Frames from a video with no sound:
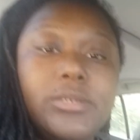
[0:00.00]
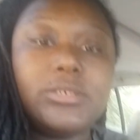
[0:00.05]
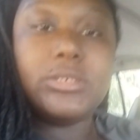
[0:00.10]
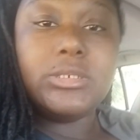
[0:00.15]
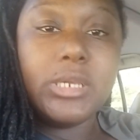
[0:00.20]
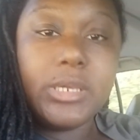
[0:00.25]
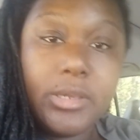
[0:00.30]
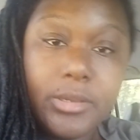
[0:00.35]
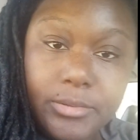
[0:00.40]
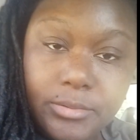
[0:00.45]

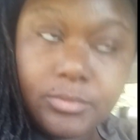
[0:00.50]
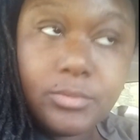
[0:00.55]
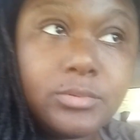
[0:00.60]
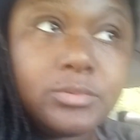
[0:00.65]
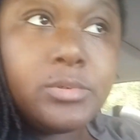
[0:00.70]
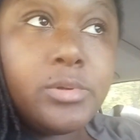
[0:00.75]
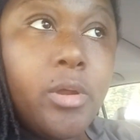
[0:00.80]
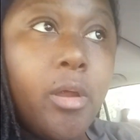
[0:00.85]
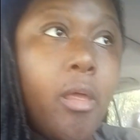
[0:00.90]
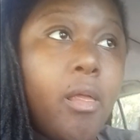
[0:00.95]
yeah,
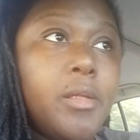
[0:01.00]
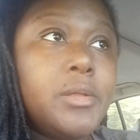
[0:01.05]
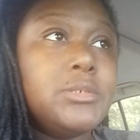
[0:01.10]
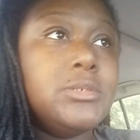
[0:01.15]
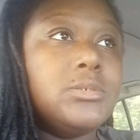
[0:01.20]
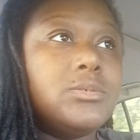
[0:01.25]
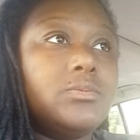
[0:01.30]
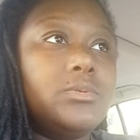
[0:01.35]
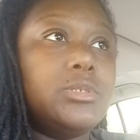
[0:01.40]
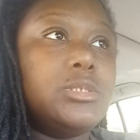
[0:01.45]

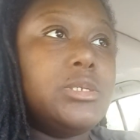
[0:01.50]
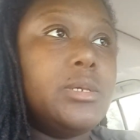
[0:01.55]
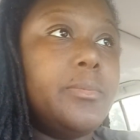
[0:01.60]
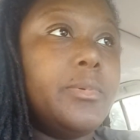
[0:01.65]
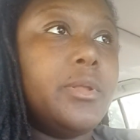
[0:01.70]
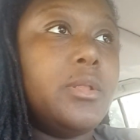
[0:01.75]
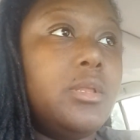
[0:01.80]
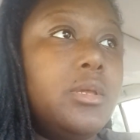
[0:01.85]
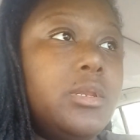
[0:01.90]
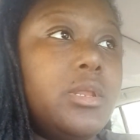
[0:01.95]
we
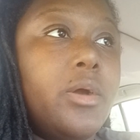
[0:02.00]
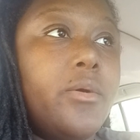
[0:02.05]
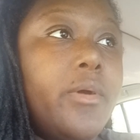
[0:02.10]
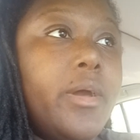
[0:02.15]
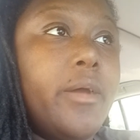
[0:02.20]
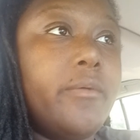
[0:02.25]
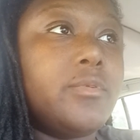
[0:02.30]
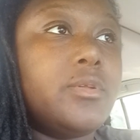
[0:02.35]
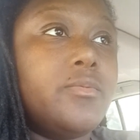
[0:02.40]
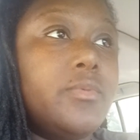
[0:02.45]
typically don't
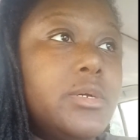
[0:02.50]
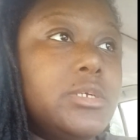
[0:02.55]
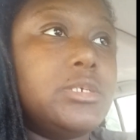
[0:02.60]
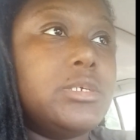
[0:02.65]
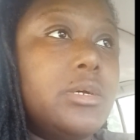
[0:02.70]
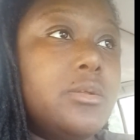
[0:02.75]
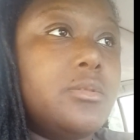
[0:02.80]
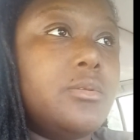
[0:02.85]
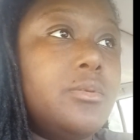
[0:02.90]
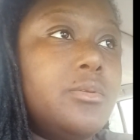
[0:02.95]
have to rush
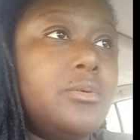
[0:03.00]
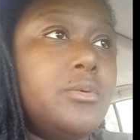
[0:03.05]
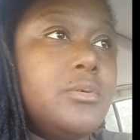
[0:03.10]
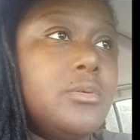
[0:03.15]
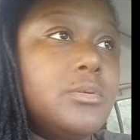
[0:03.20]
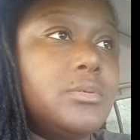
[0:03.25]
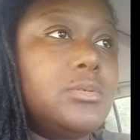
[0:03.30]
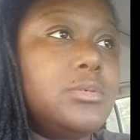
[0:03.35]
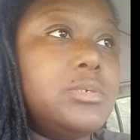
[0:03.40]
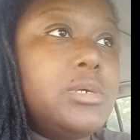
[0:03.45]
out the
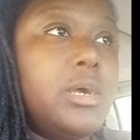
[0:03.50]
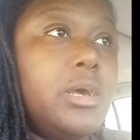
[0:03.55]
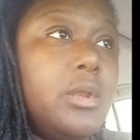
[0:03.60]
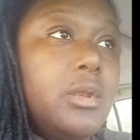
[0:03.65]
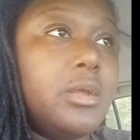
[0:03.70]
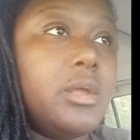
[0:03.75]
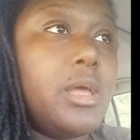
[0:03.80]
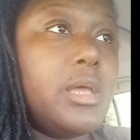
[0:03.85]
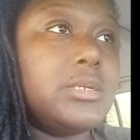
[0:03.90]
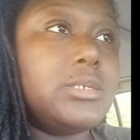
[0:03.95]
door. I
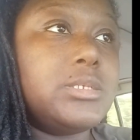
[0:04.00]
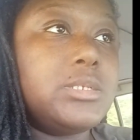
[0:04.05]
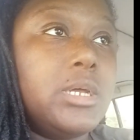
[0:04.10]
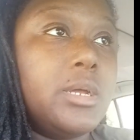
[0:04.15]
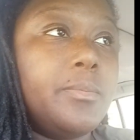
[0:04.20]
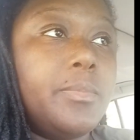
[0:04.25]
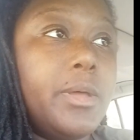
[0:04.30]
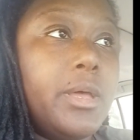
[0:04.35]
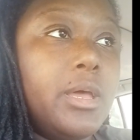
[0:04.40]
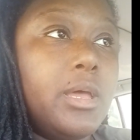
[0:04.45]
done got
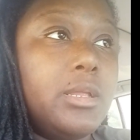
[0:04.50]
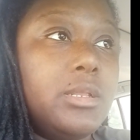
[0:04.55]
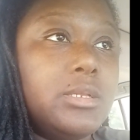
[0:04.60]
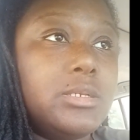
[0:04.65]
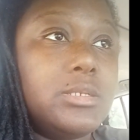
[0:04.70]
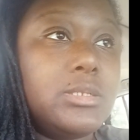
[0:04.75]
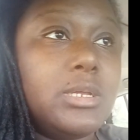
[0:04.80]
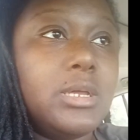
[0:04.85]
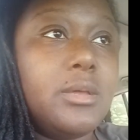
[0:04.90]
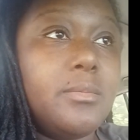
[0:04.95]
stuck behind
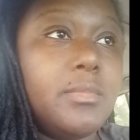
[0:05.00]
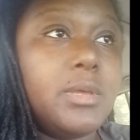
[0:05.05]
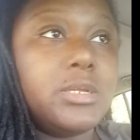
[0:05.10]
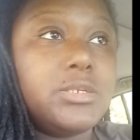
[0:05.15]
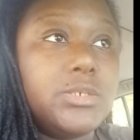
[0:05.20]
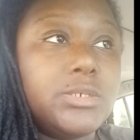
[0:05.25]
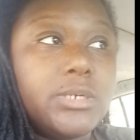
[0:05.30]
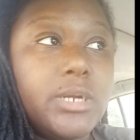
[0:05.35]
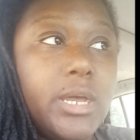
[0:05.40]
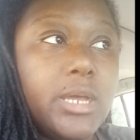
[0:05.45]
this damn
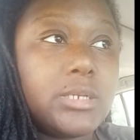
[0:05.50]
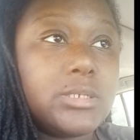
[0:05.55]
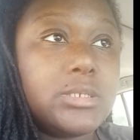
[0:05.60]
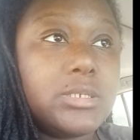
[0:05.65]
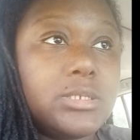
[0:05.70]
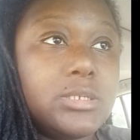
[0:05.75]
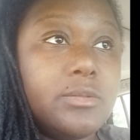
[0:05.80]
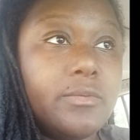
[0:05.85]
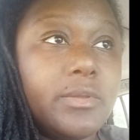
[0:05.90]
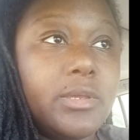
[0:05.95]
natural
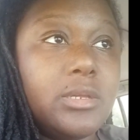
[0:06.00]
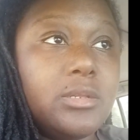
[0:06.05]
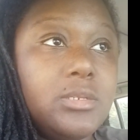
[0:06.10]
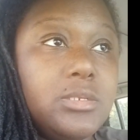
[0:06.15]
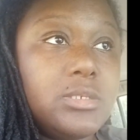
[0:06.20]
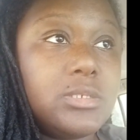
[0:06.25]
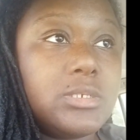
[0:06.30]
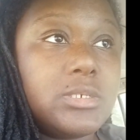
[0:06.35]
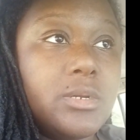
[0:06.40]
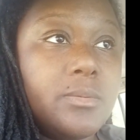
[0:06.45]
access, man.
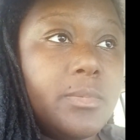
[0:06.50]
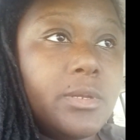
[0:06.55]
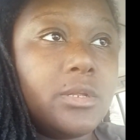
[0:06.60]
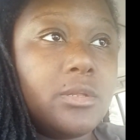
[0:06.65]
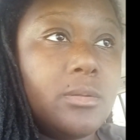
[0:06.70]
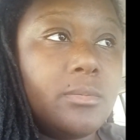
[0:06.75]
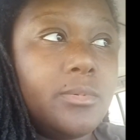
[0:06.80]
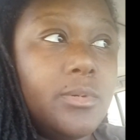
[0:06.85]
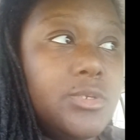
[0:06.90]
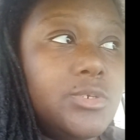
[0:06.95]
This jump off
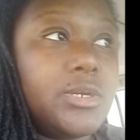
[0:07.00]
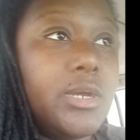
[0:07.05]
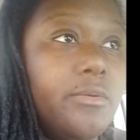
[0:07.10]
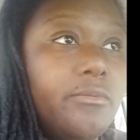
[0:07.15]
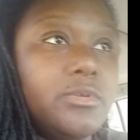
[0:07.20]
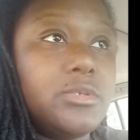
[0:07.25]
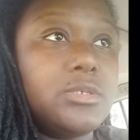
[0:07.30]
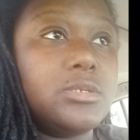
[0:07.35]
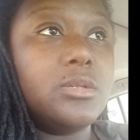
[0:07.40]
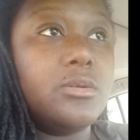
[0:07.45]
to be
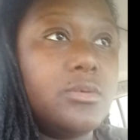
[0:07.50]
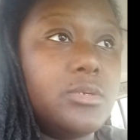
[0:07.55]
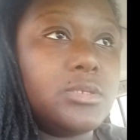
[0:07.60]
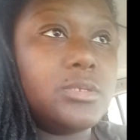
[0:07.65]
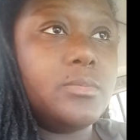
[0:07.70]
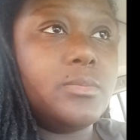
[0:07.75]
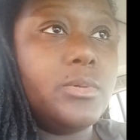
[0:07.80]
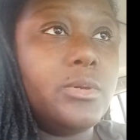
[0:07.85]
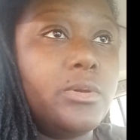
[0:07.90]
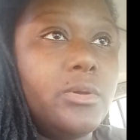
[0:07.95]
driving slow as a
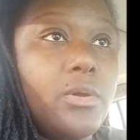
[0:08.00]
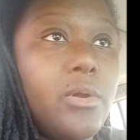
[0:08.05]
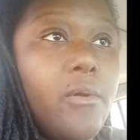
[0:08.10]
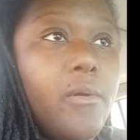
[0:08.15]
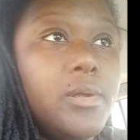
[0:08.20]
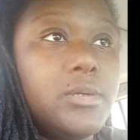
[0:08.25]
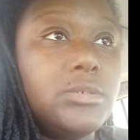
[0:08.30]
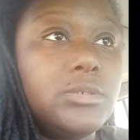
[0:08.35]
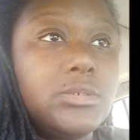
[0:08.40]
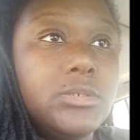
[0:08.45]
nut.
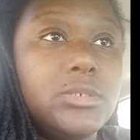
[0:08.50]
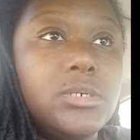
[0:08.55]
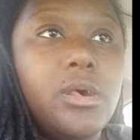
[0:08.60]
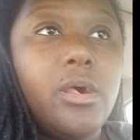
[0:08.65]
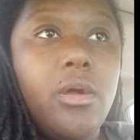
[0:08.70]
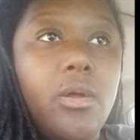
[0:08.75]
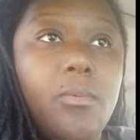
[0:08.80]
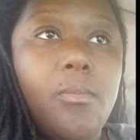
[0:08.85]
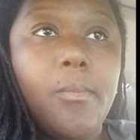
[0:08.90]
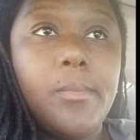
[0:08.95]

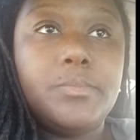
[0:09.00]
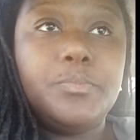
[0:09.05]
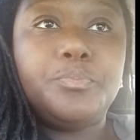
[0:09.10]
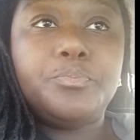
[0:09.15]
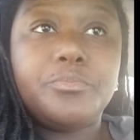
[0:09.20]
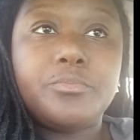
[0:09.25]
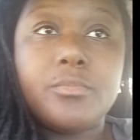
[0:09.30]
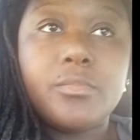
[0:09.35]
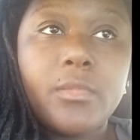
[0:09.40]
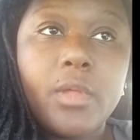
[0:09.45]
Oh,
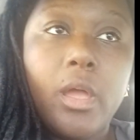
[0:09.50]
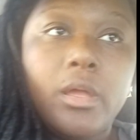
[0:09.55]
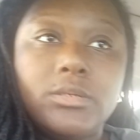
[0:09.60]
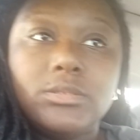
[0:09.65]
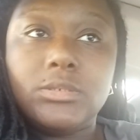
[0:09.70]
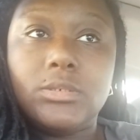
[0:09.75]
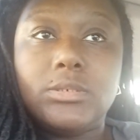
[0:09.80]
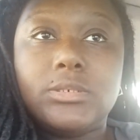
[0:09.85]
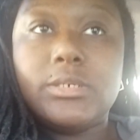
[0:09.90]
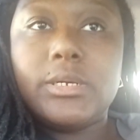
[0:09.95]

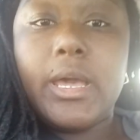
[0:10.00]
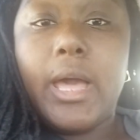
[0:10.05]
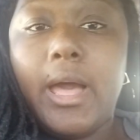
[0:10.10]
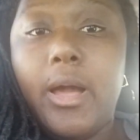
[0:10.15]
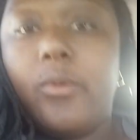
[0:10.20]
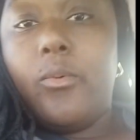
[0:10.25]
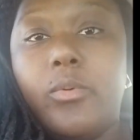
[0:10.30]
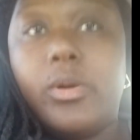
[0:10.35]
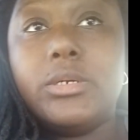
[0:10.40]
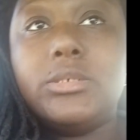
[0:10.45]

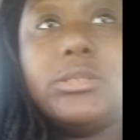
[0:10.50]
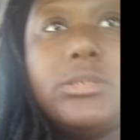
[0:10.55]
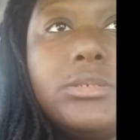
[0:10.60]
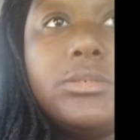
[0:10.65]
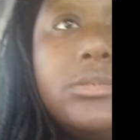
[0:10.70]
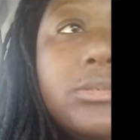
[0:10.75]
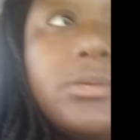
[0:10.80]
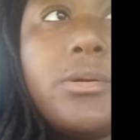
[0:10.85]
got one.